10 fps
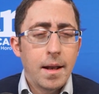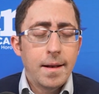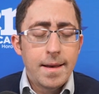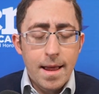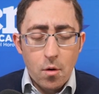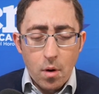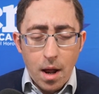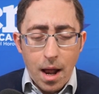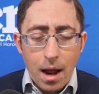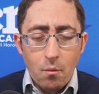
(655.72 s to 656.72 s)
Now,
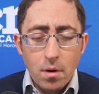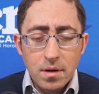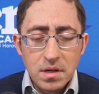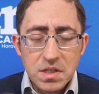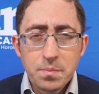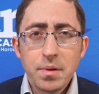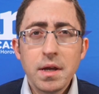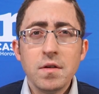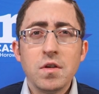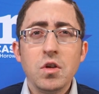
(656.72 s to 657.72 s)
I want to
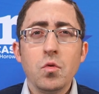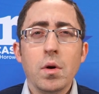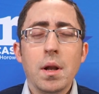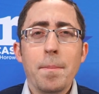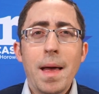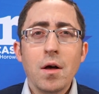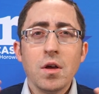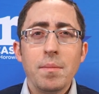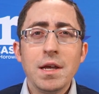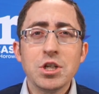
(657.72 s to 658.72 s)
explain to you an
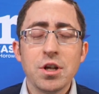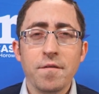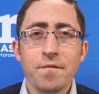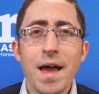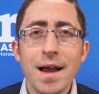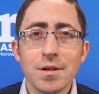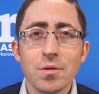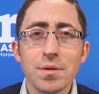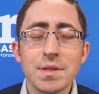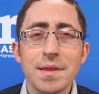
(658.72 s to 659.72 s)
amalgamation of
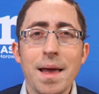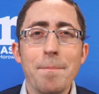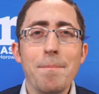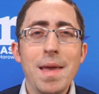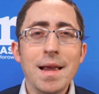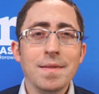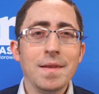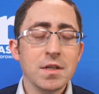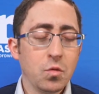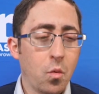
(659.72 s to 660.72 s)
factors that make
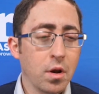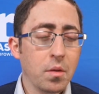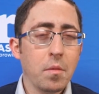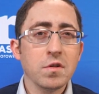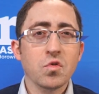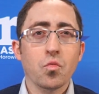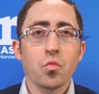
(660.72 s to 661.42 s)
this one of the most